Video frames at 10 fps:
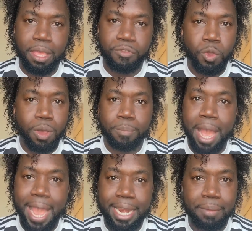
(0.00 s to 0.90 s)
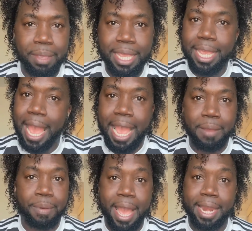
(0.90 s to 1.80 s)
if you abide in me,
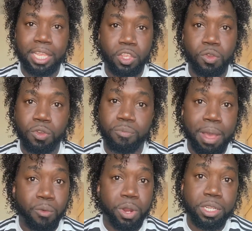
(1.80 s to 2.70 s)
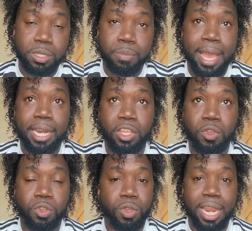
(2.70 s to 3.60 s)
I abide in you. If my words abide in
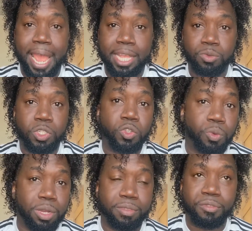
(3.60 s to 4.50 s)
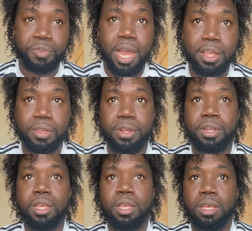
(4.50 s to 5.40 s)
you, you can ask what you will of the Father.
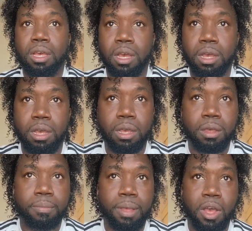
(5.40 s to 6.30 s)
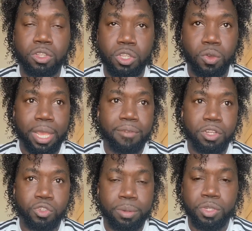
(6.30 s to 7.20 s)
Um, also gave
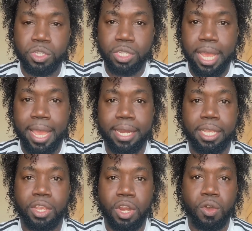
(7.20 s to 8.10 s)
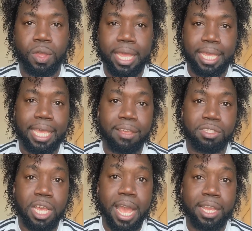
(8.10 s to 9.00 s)
us scriptures that, you know, it
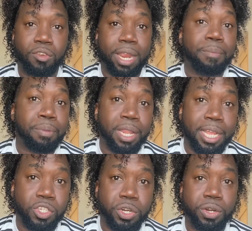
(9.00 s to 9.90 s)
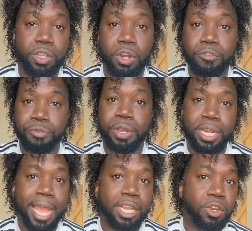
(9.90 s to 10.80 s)
gives God great pleasure. You know,
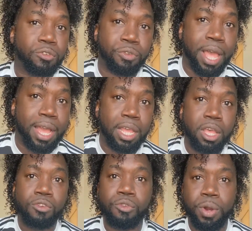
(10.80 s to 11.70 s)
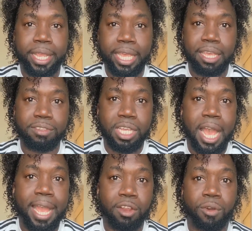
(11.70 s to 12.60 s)
fear not, little flock, for it gives
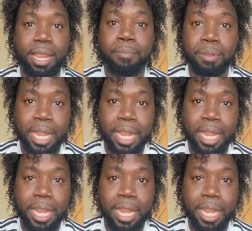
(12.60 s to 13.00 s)
God great